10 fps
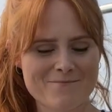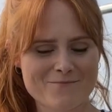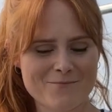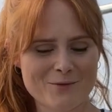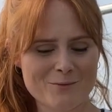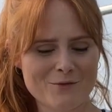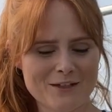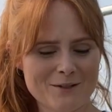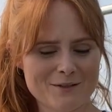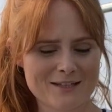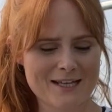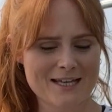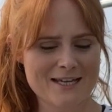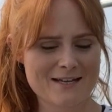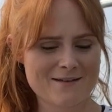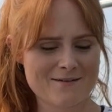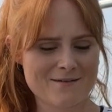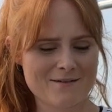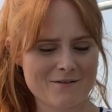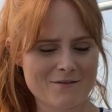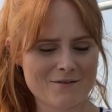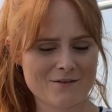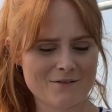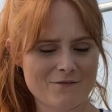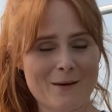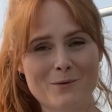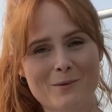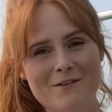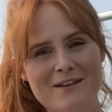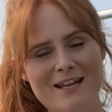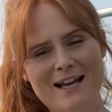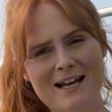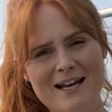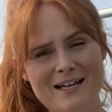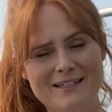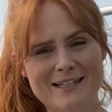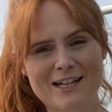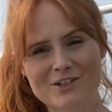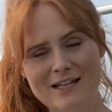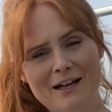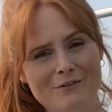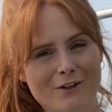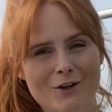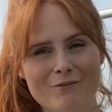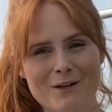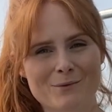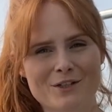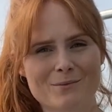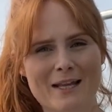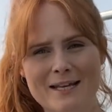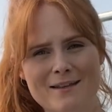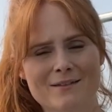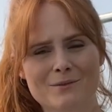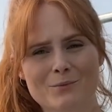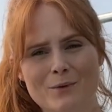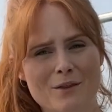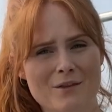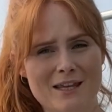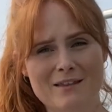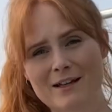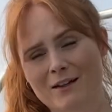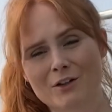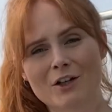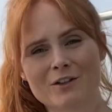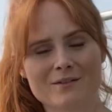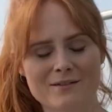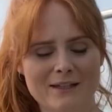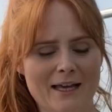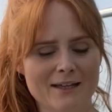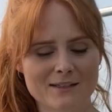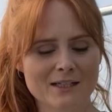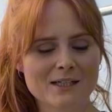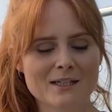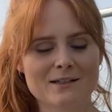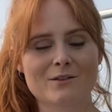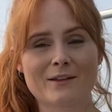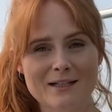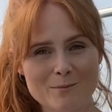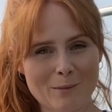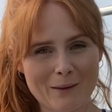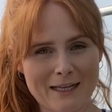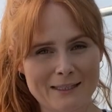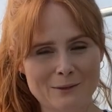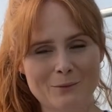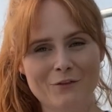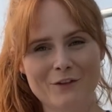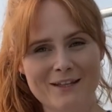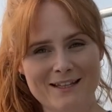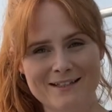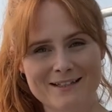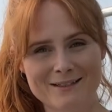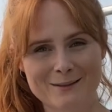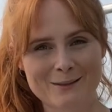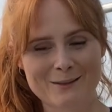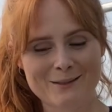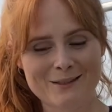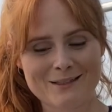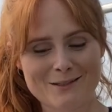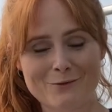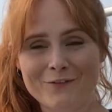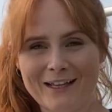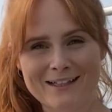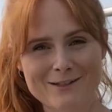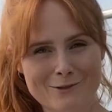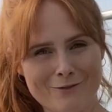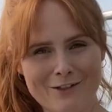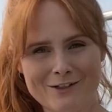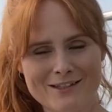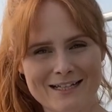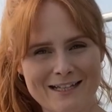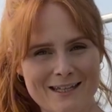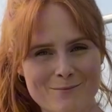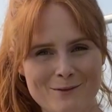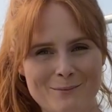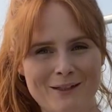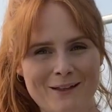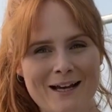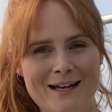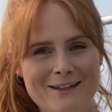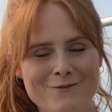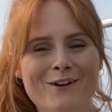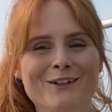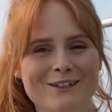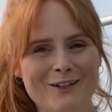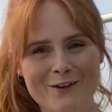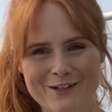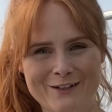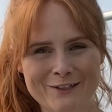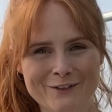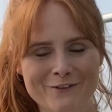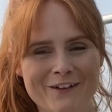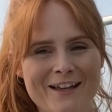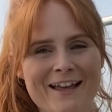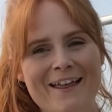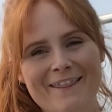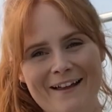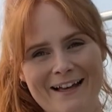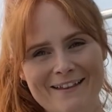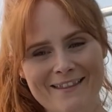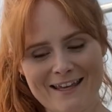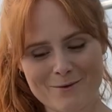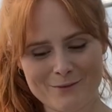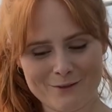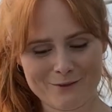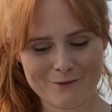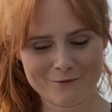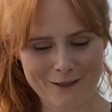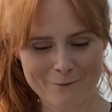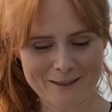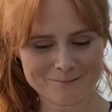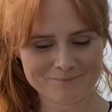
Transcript: We moved house in February and I just haven't got around to doing anything with either garden yet, so that's my plan for these. So fingers crossed I keep them alive long enough that they will flower.